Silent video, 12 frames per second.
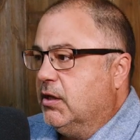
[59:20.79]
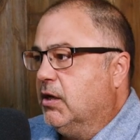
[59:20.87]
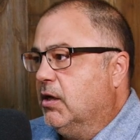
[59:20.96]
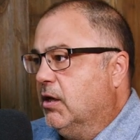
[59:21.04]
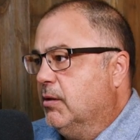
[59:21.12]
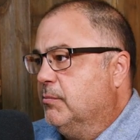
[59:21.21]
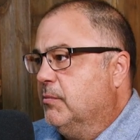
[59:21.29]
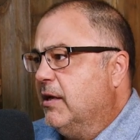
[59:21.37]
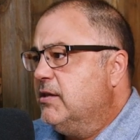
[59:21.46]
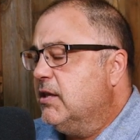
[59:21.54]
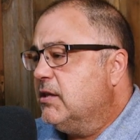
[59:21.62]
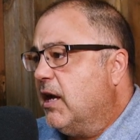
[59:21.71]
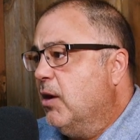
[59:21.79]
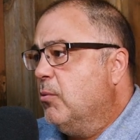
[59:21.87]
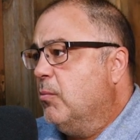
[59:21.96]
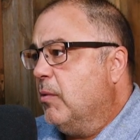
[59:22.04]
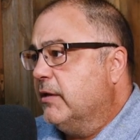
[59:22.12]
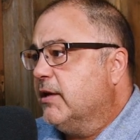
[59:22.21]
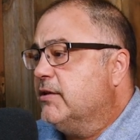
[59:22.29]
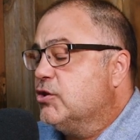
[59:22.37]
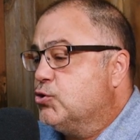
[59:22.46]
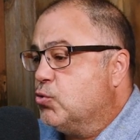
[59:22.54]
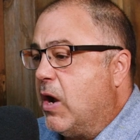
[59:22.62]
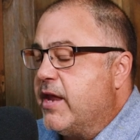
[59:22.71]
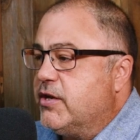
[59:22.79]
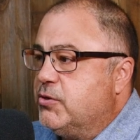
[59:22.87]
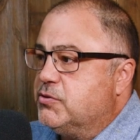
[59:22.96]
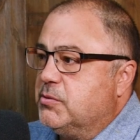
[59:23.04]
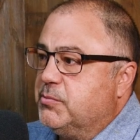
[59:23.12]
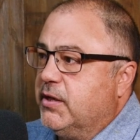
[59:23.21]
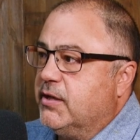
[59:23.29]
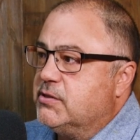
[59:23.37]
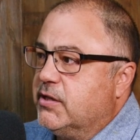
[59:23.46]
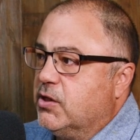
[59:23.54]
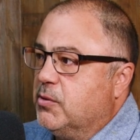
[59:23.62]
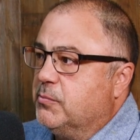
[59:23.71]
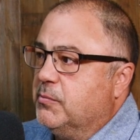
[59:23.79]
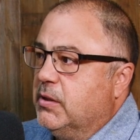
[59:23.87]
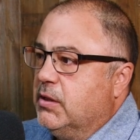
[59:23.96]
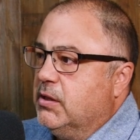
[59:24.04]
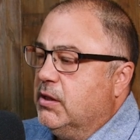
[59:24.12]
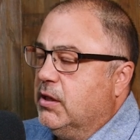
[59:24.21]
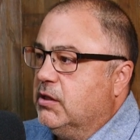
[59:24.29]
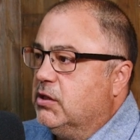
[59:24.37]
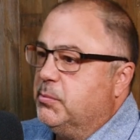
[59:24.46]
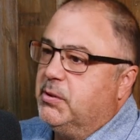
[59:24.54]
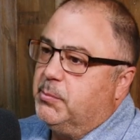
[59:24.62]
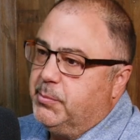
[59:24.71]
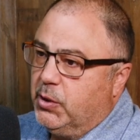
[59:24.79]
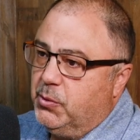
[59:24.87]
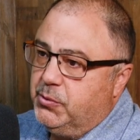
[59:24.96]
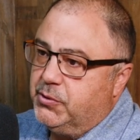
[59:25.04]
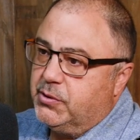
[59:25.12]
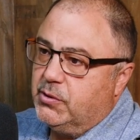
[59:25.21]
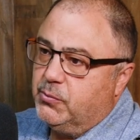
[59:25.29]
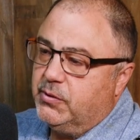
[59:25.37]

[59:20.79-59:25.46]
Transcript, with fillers: Um, I think I, I'd like to try to do some things that are a little bit of both.